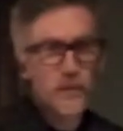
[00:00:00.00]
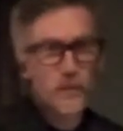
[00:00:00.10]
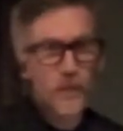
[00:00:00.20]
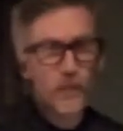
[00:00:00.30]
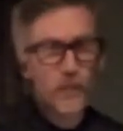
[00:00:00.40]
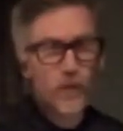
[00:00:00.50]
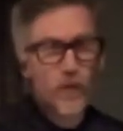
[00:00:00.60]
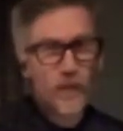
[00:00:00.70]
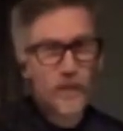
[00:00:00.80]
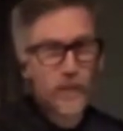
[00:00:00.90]
Like four
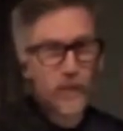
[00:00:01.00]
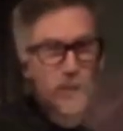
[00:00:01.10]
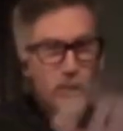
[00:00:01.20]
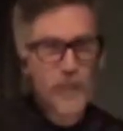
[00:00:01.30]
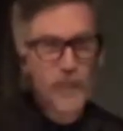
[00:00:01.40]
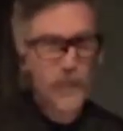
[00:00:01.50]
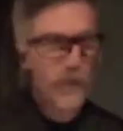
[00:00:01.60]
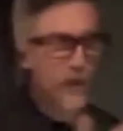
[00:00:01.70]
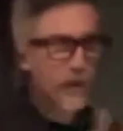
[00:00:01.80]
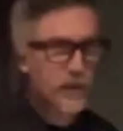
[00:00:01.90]
guys carried the kit
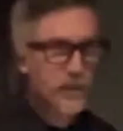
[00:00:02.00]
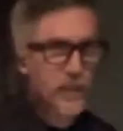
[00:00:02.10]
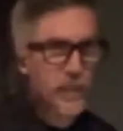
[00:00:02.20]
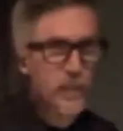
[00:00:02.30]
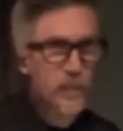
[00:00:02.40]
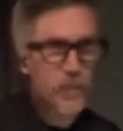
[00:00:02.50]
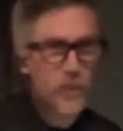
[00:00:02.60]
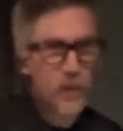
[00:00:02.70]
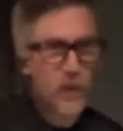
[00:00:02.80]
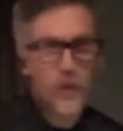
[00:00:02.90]
onto the stage,
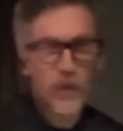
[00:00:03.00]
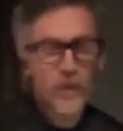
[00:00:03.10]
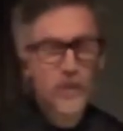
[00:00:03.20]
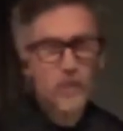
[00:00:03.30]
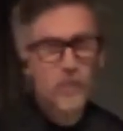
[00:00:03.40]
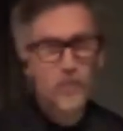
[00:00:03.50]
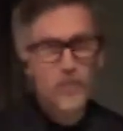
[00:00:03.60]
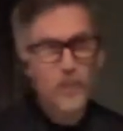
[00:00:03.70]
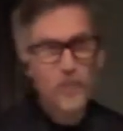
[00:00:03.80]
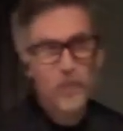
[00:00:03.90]
put it on there. He never
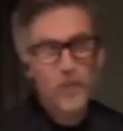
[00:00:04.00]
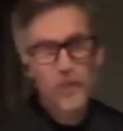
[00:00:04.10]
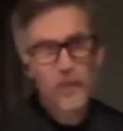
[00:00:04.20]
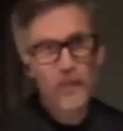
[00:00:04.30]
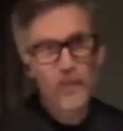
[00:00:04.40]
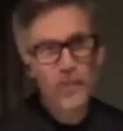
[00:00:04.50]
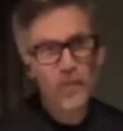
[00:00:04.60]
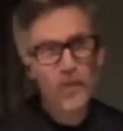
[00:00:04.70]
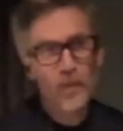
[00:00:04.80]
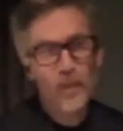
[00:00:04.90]
like I don't think they ever
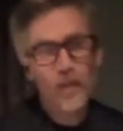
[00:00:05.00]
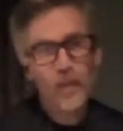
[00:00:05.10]
broke it down.